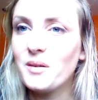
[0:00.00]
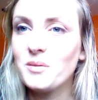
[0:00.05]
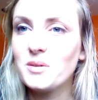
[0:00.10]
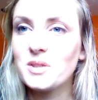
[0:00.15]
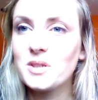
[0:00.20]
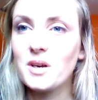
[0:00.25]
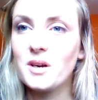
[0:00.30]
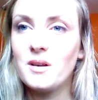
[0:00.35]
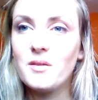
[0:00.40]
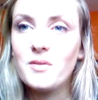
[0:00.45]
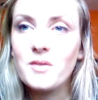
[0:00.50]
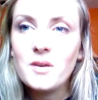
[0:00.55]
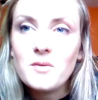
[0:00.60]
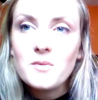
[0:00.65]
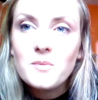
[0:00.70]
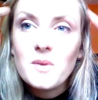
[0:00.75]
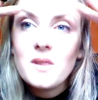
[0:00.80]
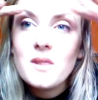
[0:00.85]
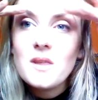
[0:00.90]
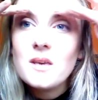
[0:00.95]
Which kind of
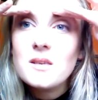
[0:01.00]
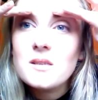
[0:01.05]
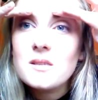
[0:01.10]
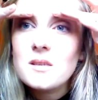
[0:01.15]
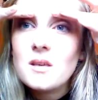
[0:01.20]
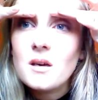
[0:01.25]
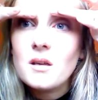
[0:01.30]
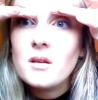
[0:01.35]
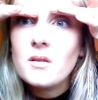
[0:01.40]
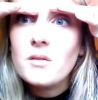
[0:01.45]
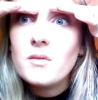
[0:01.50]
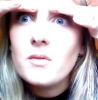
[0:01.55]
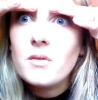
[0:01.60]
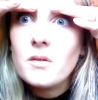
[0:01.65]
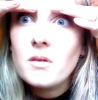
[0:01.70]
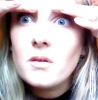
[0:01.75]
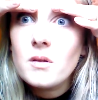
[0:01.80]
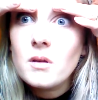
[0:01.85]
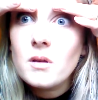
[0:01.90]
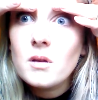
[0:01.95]
gives me this kind of
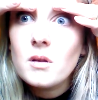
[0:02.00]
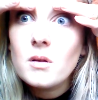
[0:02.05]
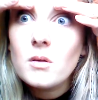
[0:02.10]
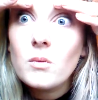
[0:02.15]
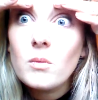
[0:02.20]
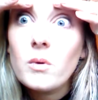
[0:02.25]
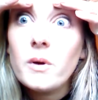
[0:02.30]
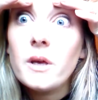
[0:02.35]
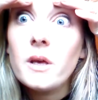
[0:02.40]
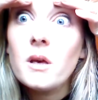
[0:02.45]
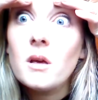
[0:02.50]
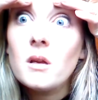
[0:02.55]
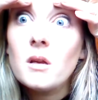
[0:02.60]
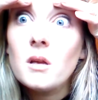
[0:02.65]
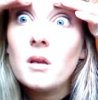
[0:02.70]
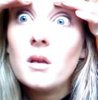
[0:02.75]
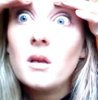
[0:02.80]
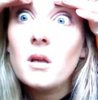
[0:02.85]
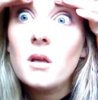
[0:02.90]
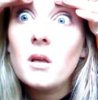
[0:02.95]

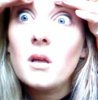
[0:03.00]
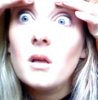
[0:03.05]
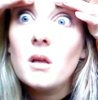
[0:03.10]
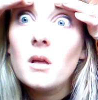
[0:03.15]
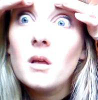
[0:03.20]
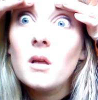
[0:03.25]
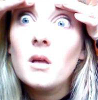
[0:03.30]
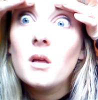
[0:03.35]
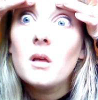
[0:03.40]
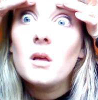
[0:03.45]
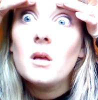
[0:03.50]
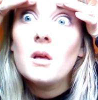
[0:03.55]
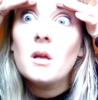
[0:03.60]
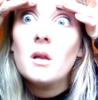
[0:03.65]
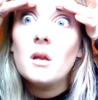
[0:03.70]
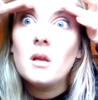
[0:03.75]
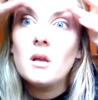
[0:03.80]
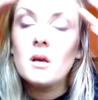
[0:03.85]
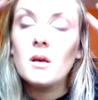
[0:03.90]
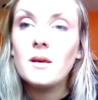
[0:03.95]
weird
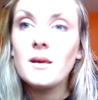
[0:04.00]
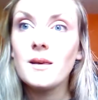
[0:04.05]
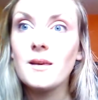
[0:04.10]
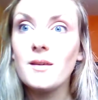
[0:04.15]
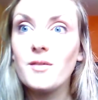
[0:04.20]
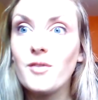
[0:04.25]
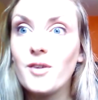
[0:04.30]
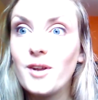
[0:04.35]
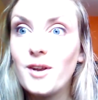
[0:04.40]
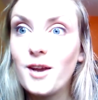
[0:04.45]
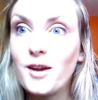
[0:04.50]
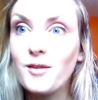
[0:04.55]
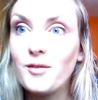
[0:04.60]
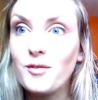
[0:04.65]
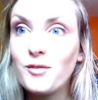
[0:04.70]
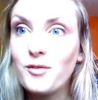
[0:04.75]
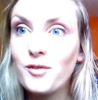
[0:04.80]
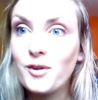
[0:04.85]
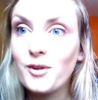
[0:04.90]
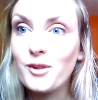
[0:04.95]
look if I
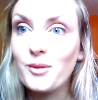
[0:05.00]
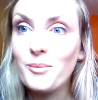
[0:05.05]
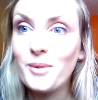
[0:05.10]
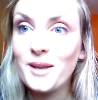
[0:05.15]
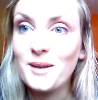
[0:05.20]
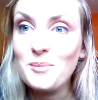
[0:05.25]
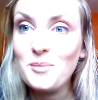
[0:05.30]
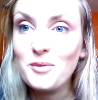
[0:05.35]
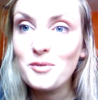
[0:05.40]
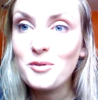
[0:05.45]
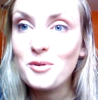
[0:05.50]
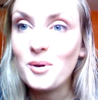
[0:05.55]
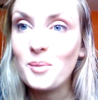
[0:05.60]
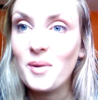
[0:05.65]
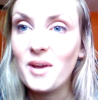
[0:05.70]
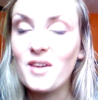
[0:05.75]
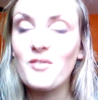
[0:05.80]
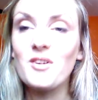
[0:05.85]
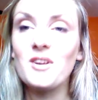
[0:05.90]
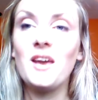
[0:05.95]
don't fill them in before I
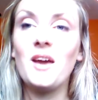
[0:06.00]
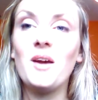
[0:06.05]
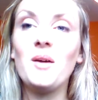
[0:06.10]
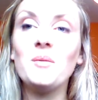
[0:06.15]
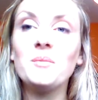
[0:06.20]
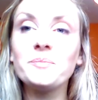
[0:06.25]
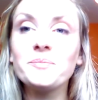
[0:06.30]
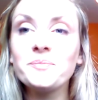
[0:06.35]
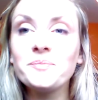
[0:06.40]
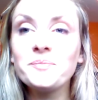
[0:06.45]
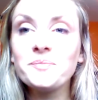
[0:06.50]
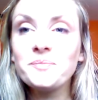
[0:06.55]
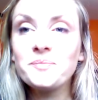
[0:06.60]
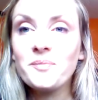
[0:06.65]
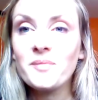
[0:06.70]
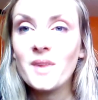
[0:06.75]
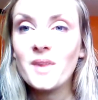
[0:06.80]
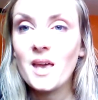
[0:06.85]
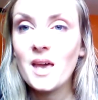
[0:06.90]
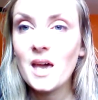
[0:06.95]
make a video.
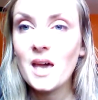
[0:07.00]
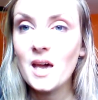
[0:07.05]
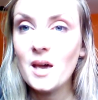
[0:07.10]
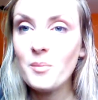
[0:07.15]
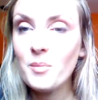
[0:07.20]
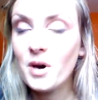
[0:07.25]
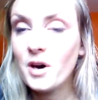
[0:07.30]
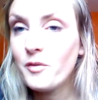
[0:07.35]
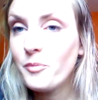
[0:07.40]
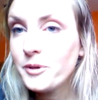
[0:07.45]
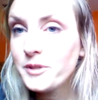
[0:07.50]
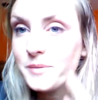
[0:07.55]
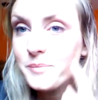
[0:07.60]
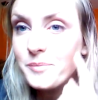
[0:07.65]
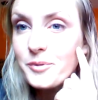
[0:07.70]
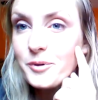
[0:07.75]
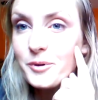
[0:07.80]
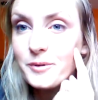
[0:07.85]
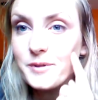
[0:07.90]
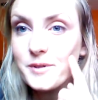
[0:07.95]
I've put
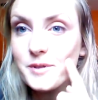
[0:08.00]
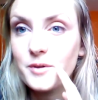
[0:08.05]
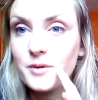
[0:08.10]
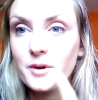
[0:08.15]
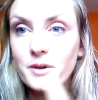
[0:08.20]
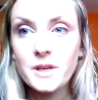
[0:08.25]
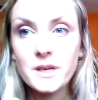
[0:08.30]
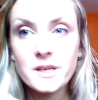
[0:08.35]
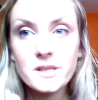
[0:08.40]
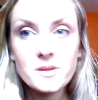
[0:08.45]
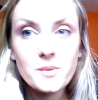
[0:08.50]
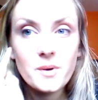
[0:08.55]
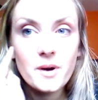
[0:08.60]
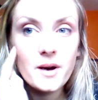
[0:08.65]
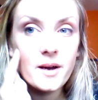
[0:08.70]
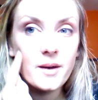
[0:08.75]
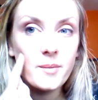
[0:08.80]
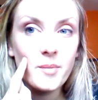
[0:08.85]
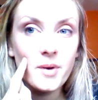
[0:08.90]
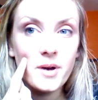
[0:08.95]
some bronzer on, that's
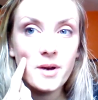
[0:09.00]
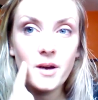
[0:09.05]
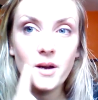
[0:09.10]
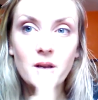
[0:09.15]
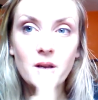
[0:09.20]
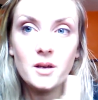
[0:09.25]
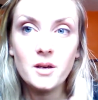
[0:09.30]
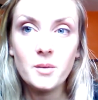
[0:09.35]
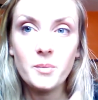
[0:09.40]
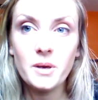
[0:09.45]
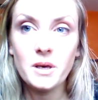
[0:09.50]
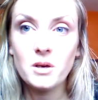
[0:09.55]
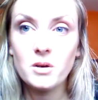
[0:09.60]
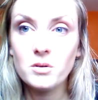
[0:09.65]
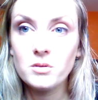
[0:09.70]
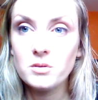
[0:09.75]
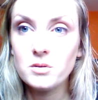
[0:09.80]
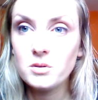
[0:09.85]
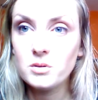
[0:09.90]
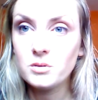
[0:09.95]
why I look a bit
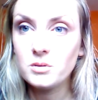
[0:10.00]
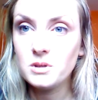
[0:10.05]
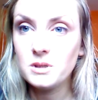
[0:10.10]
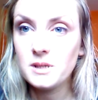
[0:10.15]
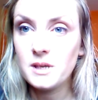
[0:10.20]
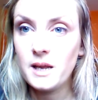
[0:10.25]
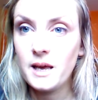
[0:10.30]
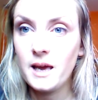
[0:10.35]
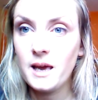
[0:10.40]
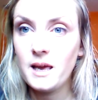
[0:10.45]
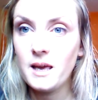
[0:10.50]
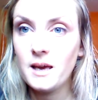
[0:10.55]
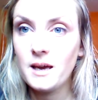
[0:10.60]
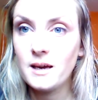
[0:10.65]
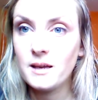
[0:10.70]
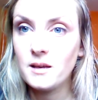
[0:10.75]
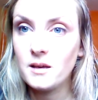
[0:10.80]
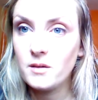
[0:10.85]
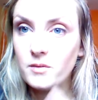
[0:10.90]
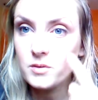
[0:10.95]
contoured today.
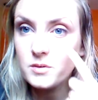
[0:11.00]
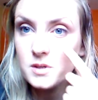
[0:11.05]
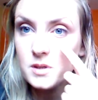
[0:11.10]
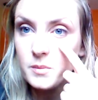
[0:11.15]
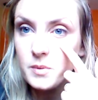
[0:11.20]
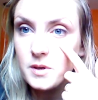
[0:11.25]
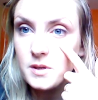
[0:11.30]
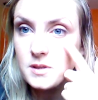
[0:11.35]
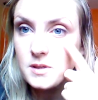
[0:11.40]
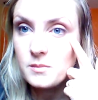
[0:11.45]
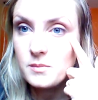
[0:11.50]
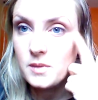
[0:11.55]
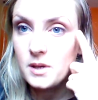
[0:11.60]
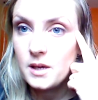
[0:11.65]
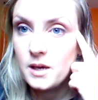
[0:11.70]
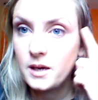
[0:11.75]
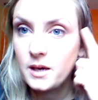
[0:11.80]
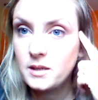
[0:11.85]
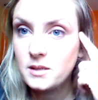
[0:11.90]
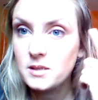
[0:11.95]
And I've also put
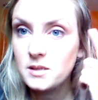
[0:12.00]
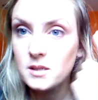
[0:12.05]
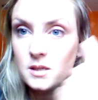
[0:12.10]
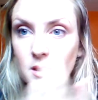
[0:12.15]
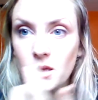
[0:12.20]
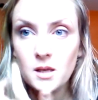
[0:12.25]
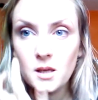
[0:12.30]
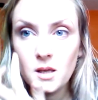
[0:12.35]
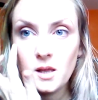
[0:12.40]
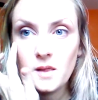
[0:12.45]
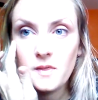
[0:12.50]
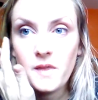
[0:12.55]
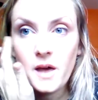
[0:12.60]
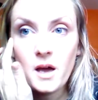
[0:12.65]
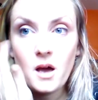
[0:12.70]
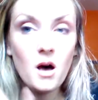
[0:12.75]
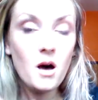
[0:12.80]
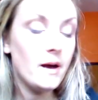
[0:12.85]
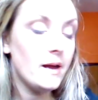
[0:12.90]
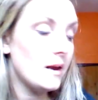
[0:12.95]
some light,
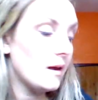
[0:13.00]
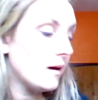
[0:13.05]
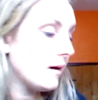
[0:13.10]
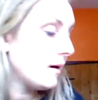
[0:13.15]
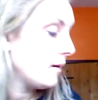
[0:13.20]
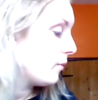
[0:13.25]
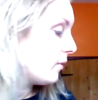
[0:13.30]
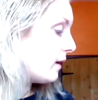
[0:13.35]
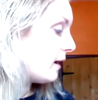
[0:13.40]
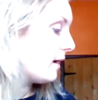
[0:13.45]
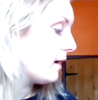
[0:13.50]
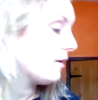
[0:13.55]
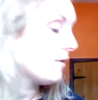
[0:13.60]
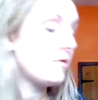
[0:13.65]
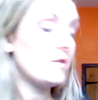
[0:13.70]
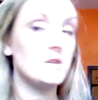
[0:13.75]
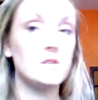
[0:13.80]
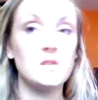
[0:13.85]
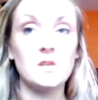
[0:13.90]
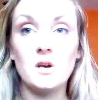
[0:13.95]
that highlight one out
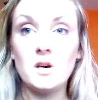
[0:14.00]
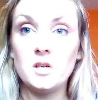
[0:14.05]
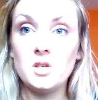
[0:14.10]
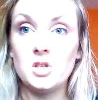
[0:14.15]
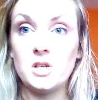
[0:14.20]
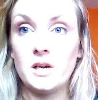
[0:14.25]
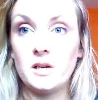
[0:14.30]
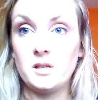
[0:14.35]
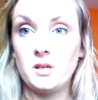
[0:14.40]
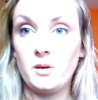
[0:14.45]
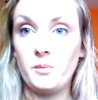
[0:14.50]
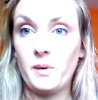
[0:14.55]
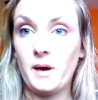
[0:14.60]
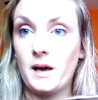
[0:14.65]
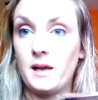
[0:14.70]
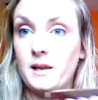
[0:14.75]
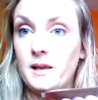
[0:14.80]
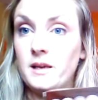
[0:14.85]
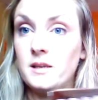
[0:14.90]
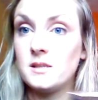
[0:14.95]
of this eyeshadow
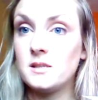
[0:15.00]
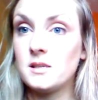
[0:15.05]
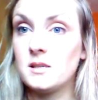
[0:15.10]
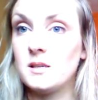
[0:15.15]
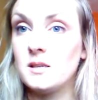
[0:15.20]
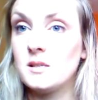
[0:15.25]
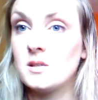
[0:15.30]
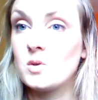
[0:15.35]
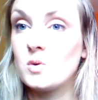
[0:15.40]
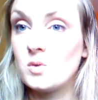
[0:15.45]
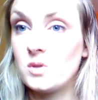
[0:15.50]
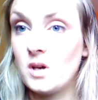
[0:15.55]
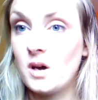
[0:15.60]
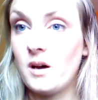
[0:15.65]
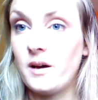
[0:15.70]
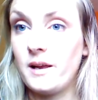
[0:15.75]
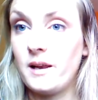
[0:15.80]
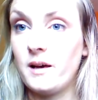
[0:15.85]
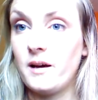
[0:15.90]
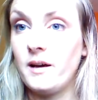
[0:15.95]
palette, it's called
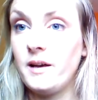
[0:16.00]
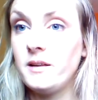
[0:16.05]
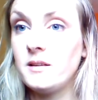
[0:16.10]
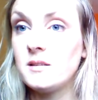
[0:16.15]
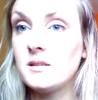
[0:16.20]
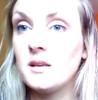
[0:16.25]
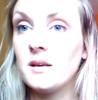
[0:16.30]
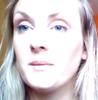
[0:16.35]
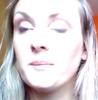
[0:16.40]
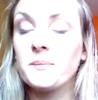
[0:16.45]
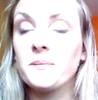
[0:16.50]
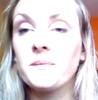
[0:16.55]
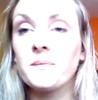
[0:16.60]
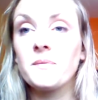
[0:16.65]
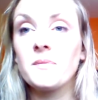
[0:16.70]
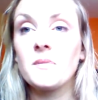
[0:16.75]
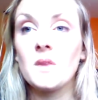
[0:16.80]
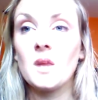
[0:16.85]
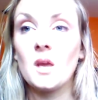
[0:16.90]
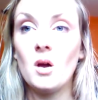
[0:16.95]
Highlight,
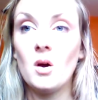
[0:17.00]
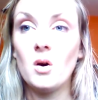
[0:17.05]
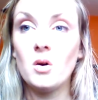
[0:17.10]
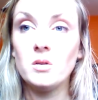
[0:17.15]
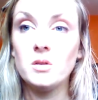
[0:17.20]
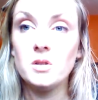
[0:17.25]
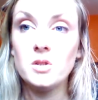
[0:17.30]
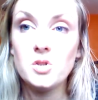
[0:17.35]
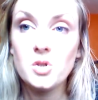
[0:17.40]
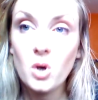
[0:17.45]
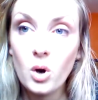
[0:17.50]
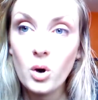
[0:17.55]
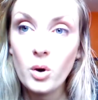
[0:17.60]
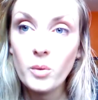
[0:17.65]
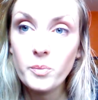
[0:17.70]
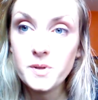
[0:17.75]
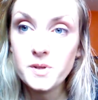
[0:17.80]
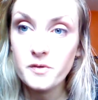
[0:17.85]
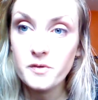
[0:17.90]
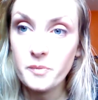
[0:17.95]
on the
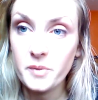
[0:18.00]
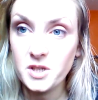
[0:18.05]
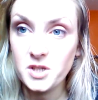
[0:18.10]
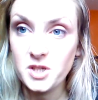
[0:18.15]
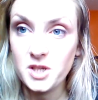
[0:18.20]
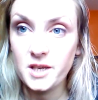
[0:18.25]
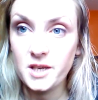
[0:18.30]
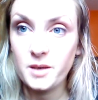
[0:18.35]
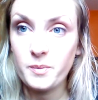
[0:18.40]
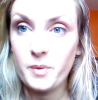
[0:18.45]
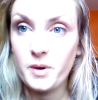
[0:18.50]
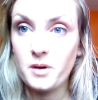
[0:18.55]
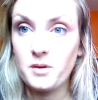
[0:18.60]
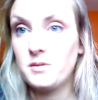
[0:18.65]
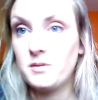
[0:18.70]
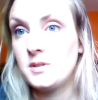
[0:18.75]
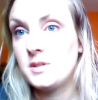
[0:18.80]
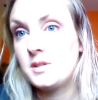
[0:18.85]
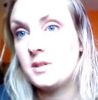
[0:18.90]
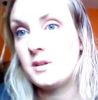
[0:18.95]
tops of my
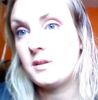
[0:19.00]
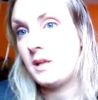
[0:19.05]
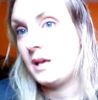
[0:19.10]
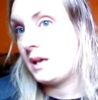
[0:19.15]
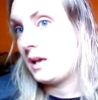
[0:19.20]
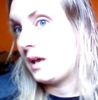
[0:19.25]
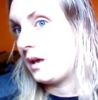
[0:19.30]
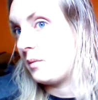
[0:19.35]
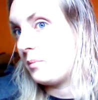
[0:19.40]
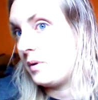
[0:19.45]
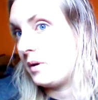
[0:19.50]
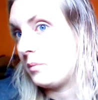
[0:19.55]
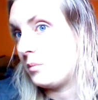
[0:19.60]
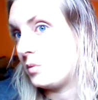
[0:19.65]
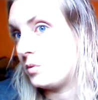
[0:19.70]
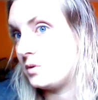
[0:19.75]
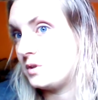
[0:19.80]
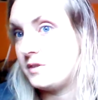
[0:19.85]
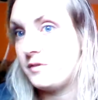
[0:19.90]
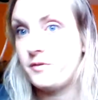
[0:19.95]
cheekbones so they get a bit
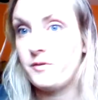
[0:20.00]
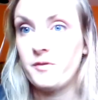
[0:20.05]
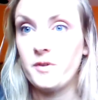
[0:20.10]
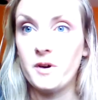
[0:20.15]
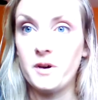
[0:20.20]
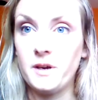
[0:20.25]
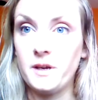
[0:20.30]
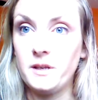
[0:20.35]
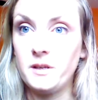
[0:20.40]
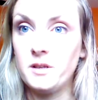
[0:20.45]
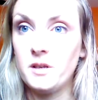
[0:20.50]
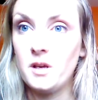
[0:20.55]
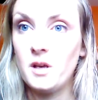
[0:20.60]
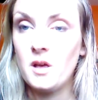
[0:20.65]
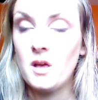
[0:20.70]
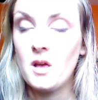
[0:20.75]
more defined.